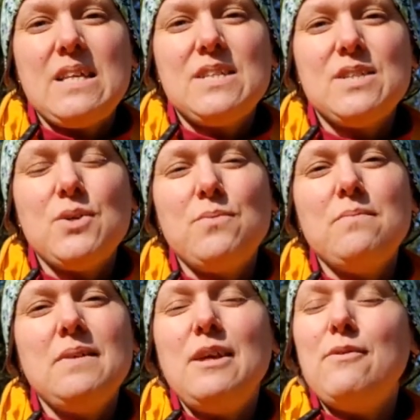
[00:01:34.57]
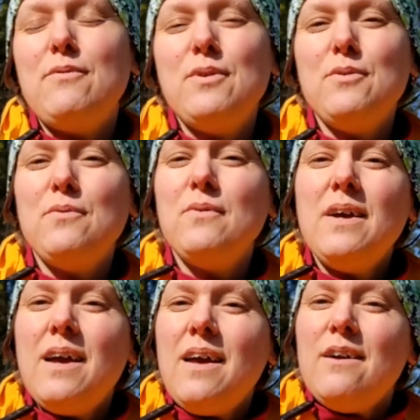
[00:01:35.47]
So if you
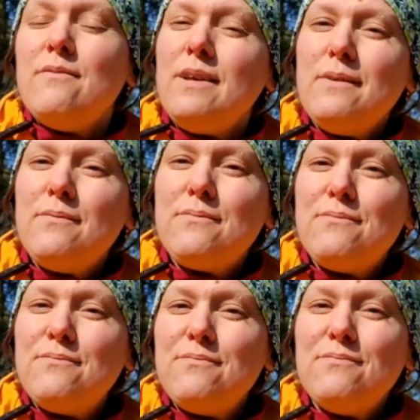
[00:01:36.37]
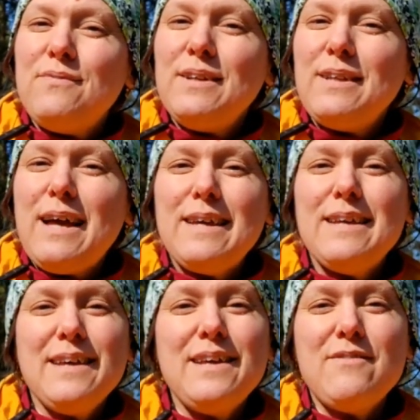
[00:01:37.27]
feel like
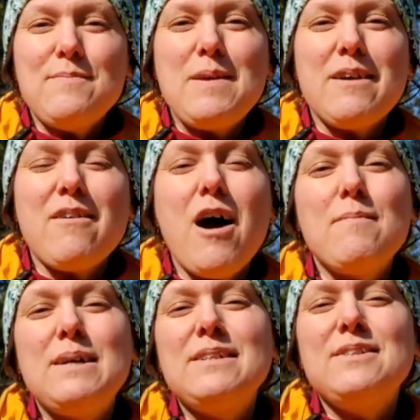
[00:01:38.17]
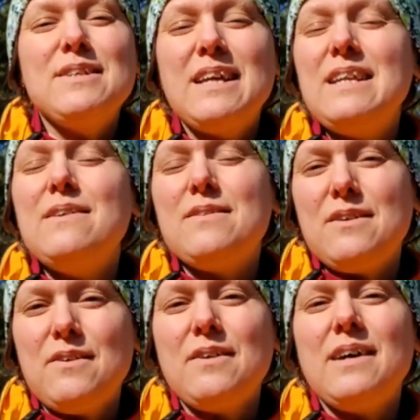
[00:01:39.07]
giving me a comment, you can
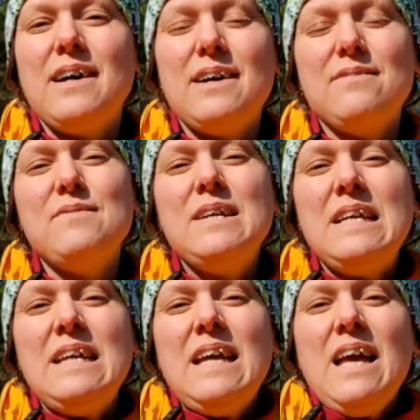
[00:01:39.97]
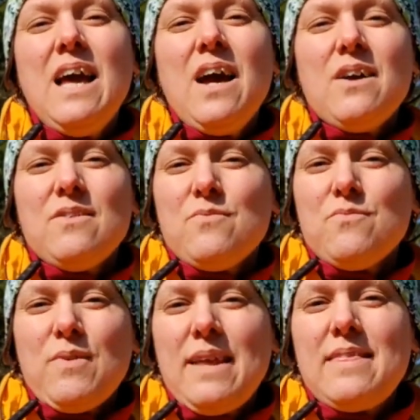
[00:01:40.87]
either
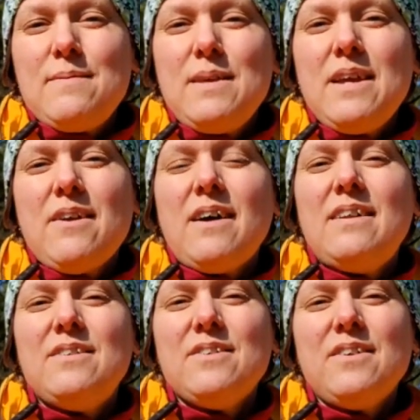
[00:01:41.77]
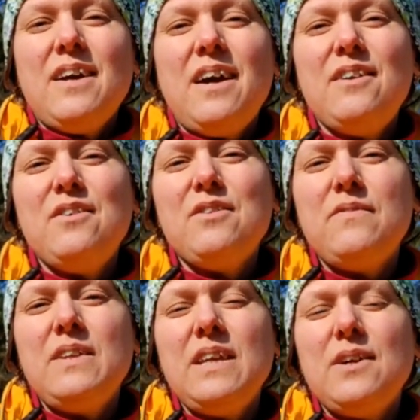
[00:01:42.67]
write them here under
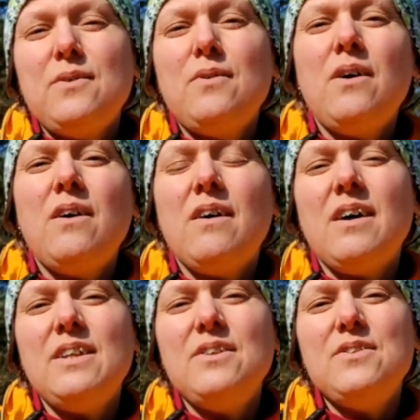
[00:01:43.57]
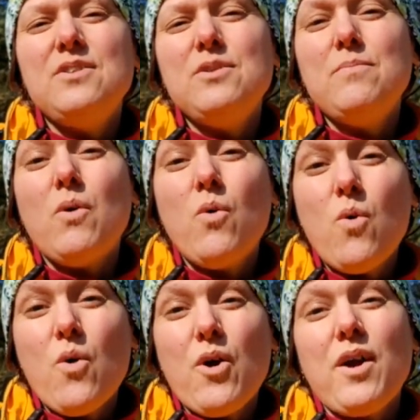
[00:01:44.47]
the video on YouTube
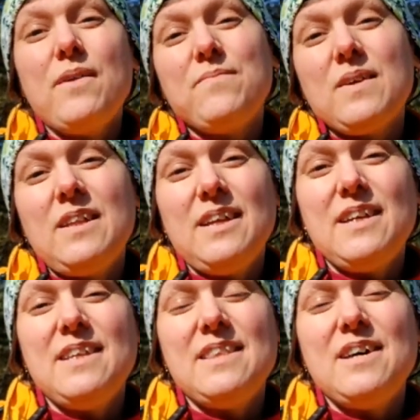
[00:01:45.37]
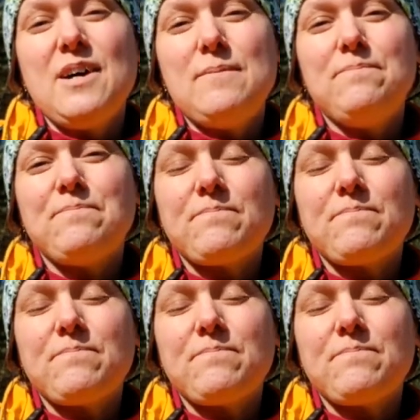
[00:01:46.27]
or click the